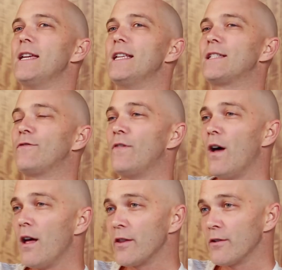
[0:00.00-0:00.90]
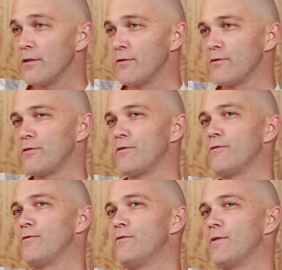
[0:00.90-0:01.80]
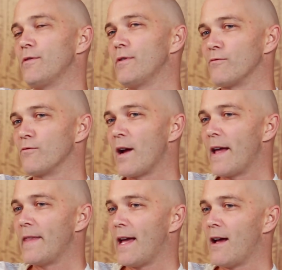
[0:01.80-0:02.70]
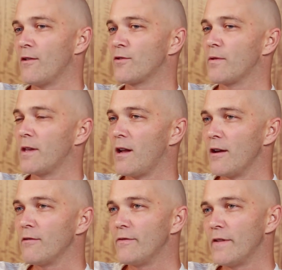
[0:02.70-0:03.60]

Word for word: His father, who ran the house with an iron